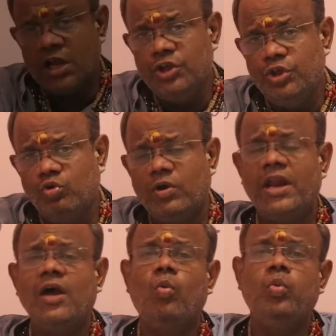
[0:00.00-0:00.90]
You
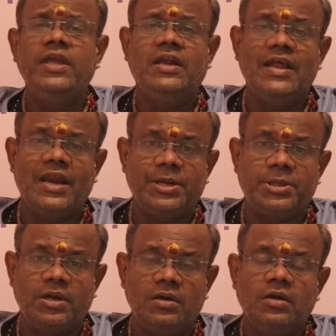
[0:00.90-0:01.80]
can have weak
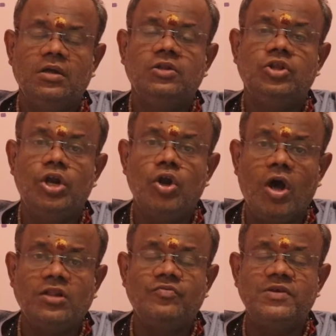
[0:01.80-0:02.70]
direction. The
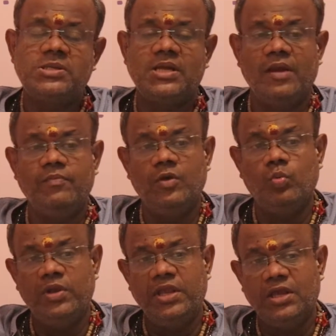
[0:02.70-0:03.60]
northwest can be
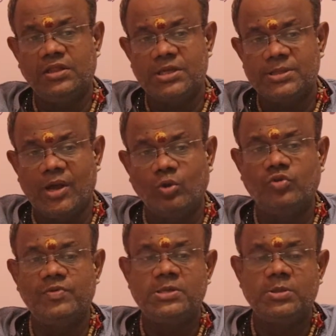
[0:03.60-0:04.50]
weak, the
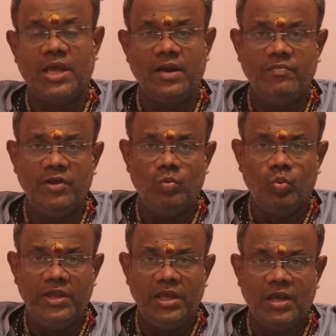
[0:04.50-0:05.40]
southwest can be
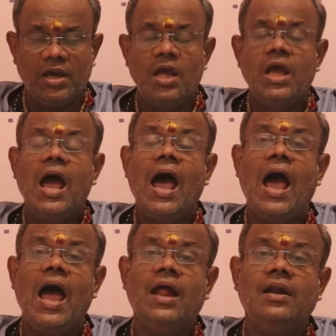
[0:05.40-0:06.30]
weak,
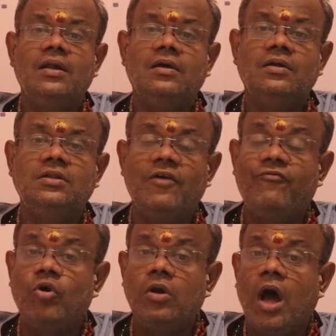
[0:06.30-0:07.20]
and
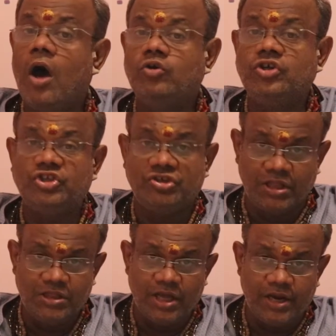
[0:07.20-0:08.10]
therefore how to
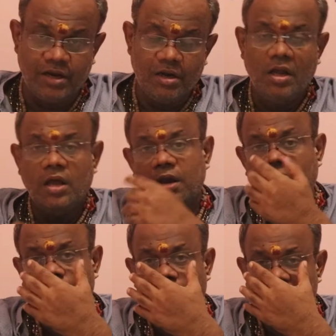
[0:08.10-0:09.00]
strengthen it.
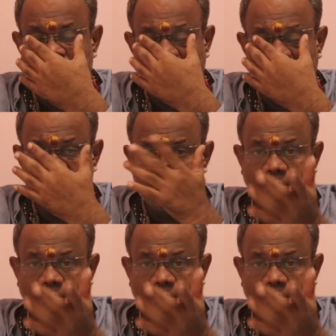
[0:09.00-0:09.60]
Now, one way is